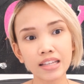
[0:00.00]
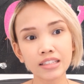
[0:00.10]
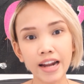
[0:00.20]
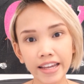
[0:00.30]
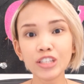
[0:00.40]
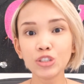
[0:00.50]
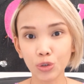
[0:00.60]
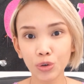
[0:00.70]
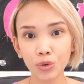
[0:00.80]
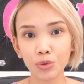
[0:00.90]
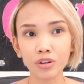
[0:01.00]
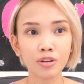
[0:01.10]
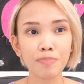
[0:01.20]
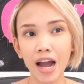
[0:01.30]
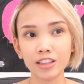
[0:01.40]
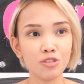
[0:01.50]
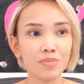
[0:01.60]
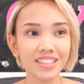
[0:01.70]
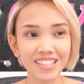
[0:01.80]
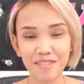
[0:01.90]
try nyo, or pangatlo
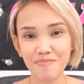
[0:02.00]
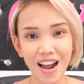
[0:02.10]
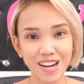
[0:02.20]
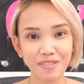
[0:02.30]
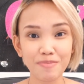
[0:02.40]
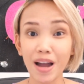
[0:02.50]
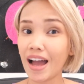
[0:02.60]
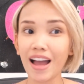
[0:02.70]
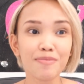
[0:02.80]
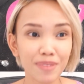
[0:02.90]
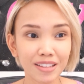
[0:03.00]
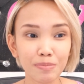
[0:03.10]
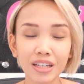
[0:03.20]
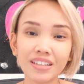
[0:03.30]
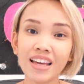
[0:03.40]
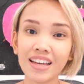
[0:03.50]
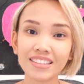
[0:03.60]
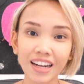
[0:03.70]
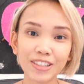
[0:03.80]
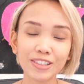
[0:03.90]
man yan, pangalawa, pang-apat na
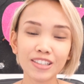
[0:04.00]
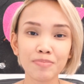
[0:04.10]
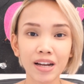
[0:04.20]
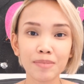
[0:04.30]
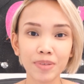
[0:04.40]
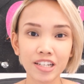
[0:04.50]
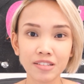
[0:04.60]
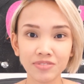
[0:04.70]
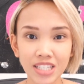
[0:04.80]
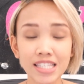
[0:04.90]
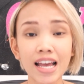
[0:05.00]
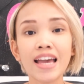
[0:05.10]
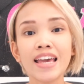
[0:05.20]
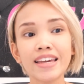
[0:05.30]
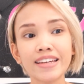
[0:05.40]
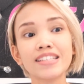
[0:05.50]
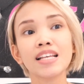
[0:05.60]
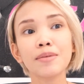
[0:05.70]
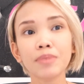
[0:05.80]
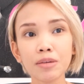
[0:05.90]
pag-try nyo na mag-apply ng visa is
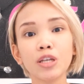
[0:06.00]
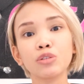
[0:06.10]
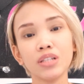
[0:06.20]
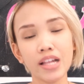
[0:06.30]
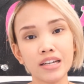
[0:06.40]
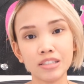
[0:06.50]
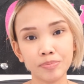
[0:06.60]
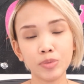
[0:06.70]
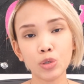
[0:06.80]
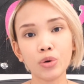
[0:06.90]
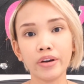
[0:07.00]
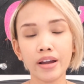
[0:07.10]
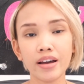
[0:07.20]
maybe it will help your